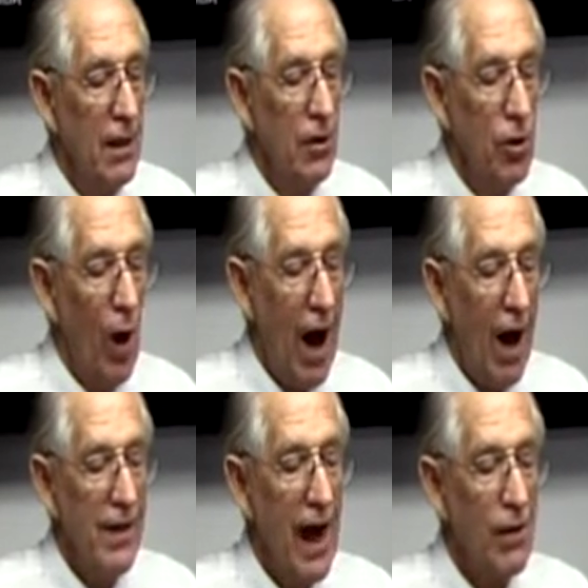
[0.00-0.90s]
you
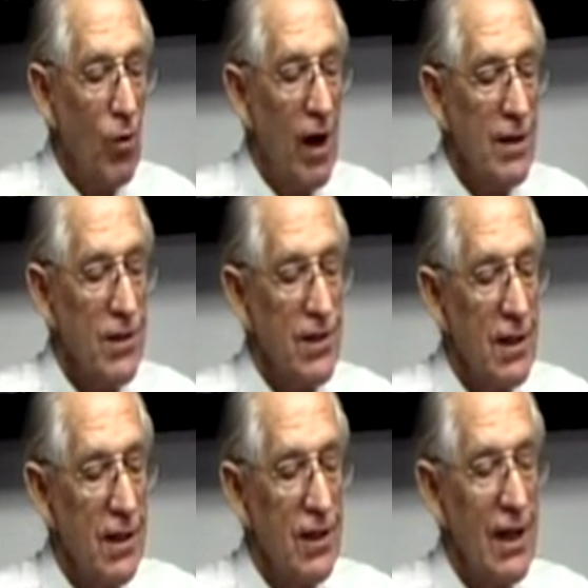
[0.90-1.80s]
are that one's
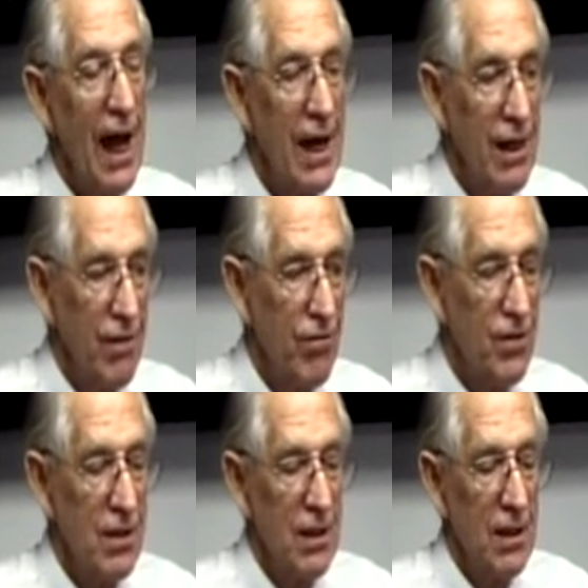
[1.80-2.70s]
slaves